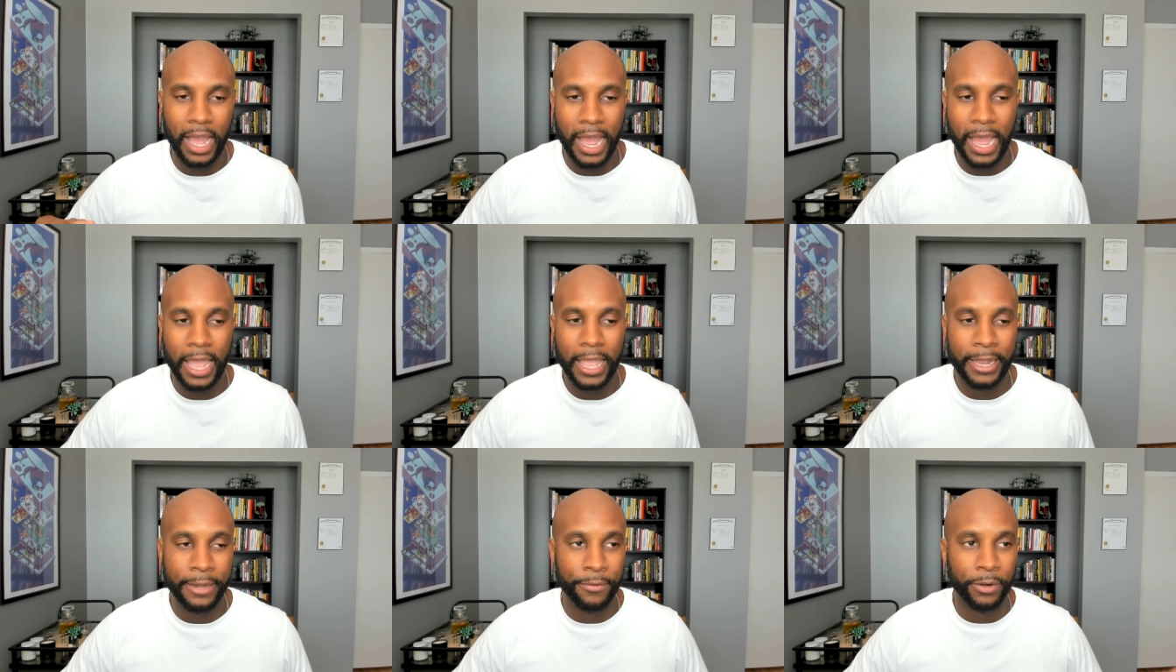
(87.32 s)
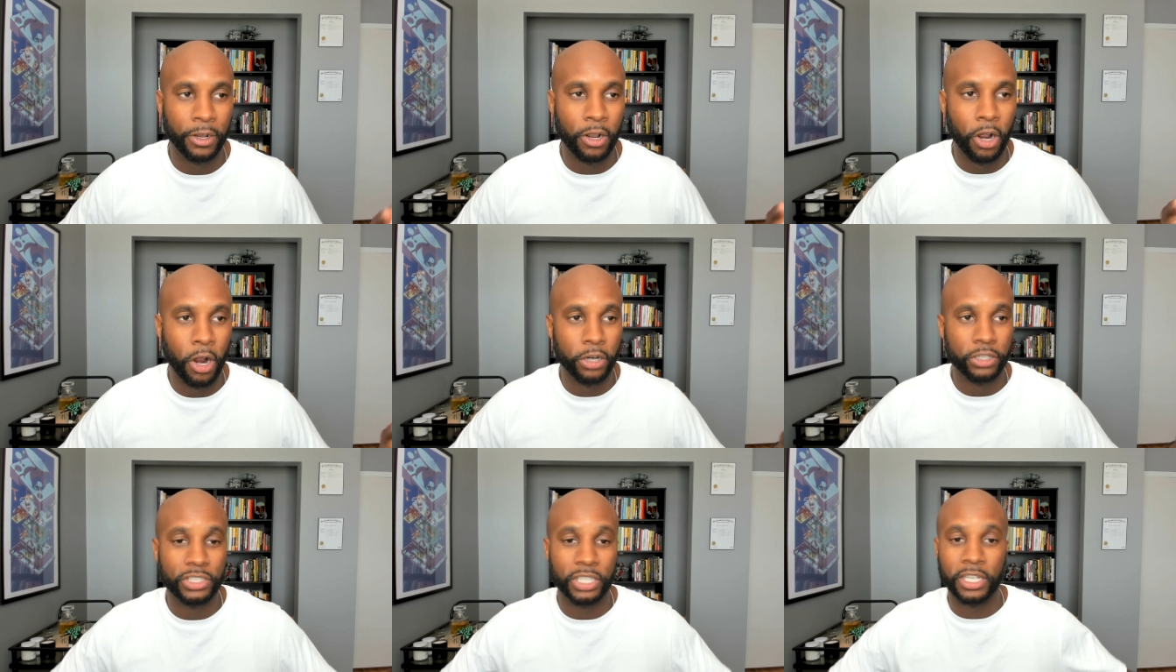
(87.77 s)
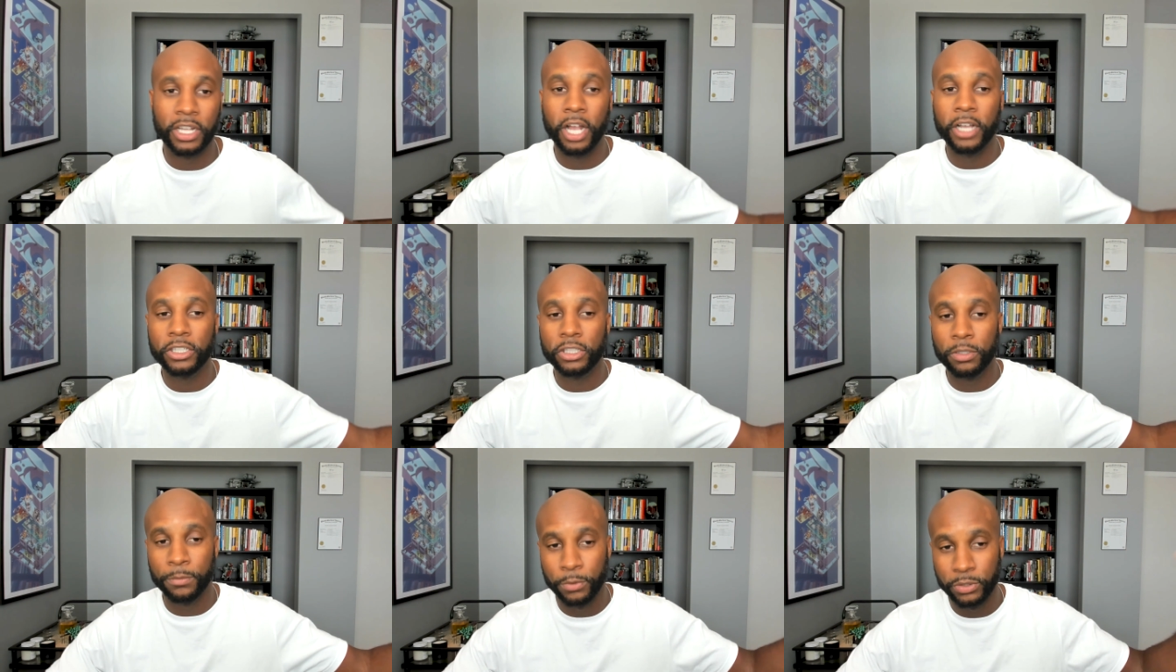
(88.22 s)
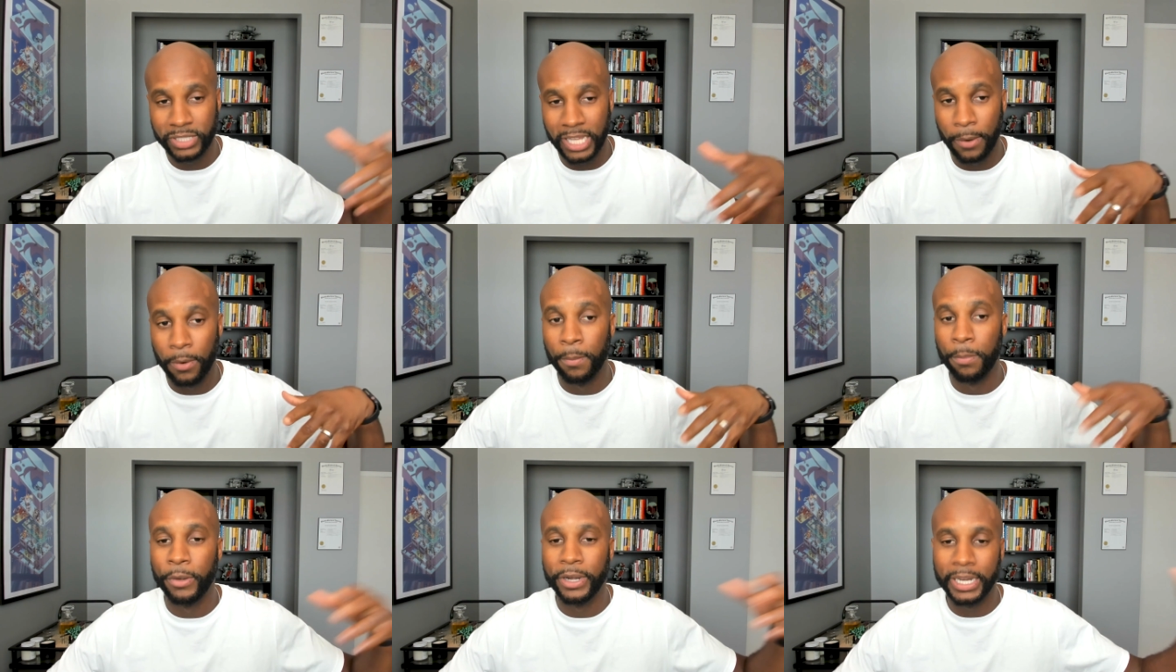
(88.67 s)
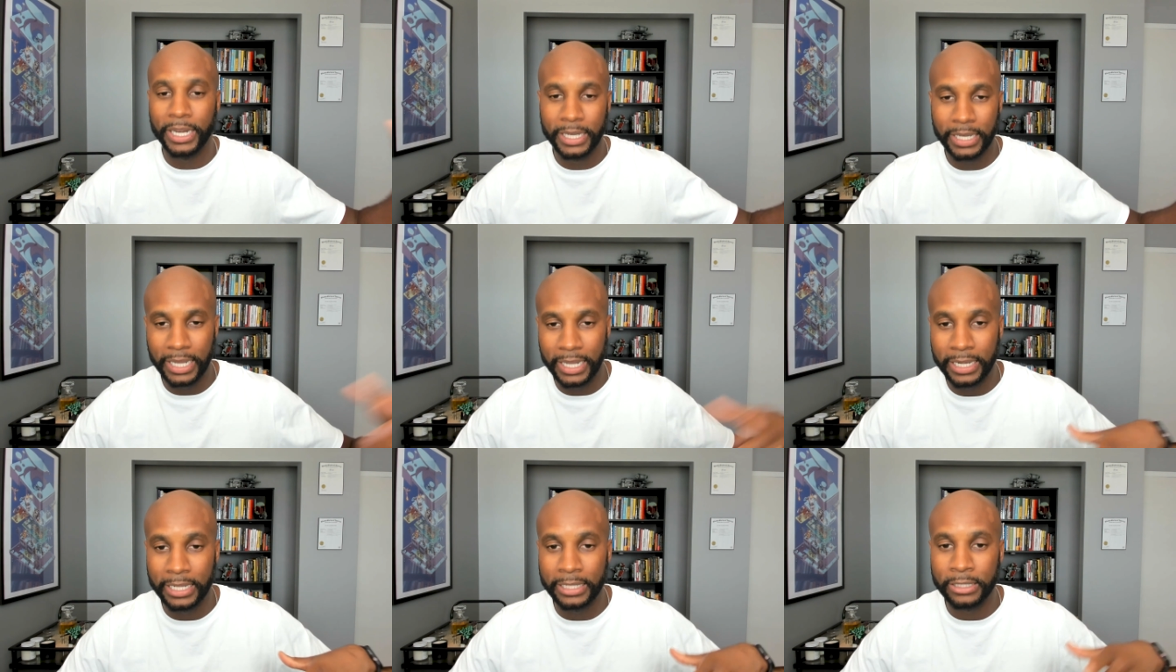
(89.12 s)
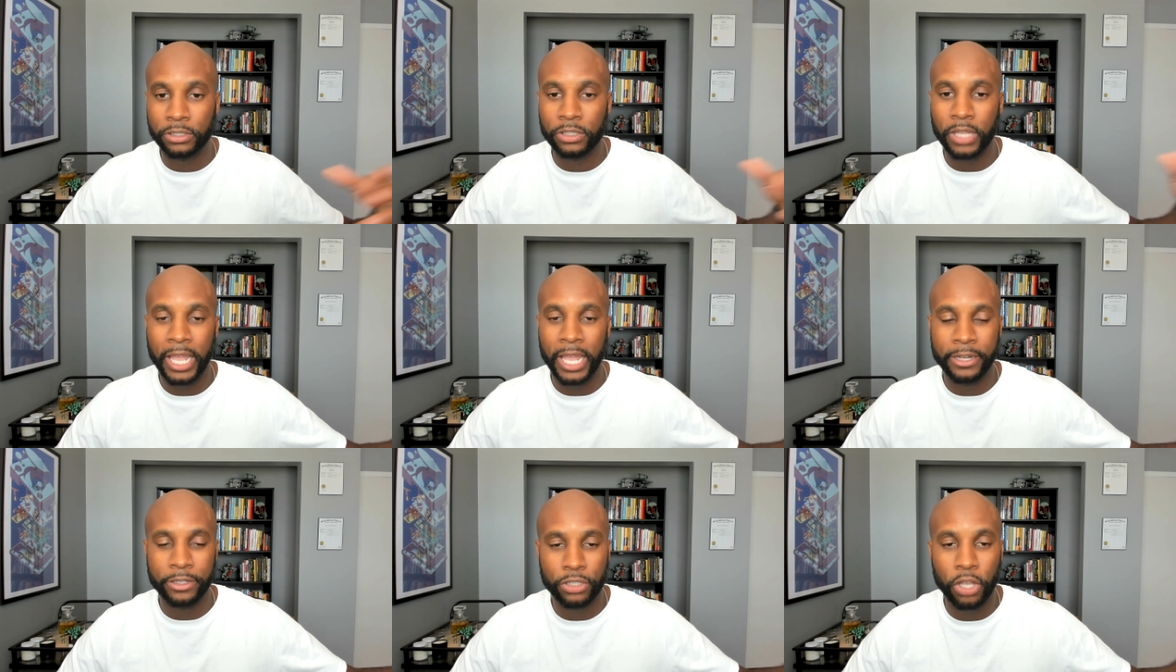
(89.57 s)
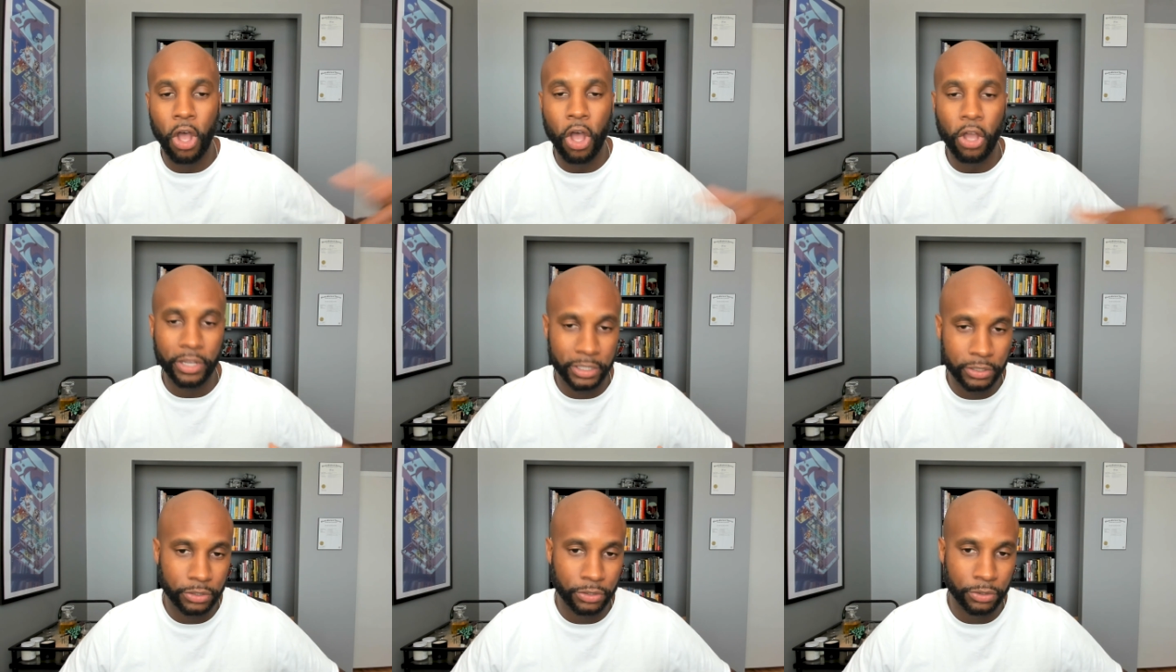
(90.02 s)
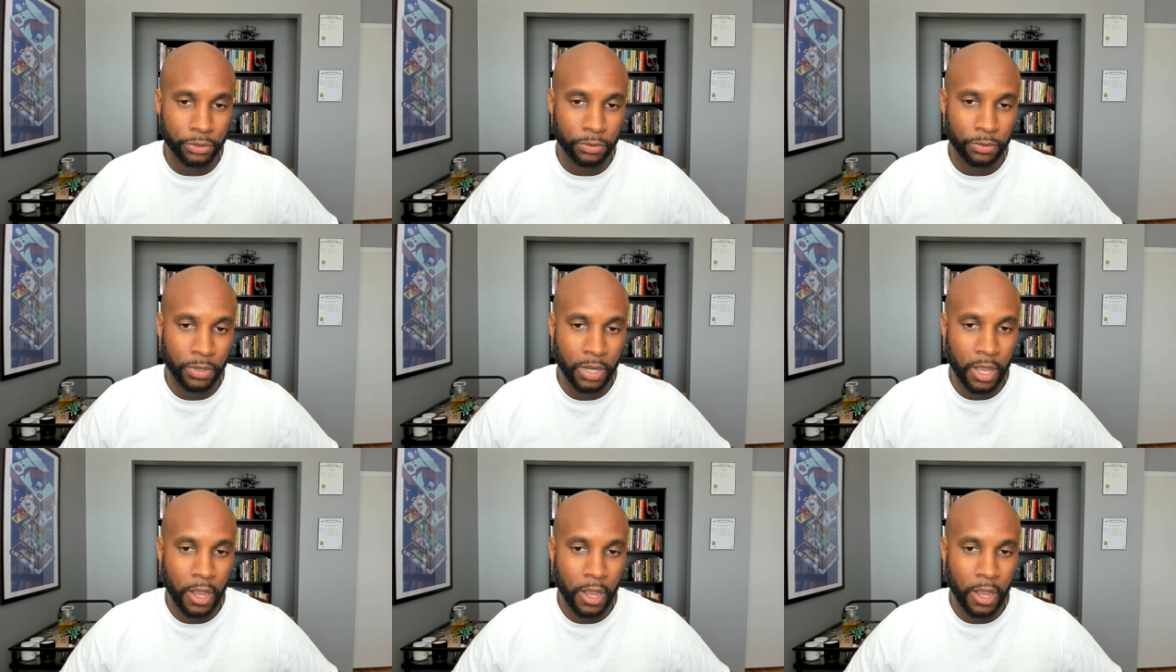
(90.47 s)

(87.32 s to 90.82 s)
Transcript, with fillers: in regards to customers that we're bringing in and, and talking to,